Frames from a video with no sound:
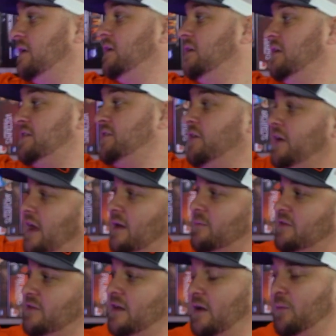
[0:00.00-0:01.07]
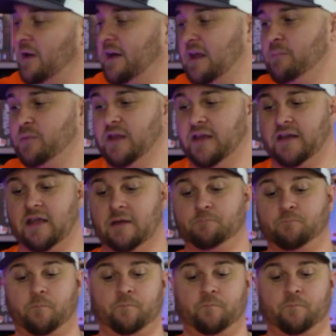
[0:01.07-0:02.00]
Lacerda games that I want to get played again,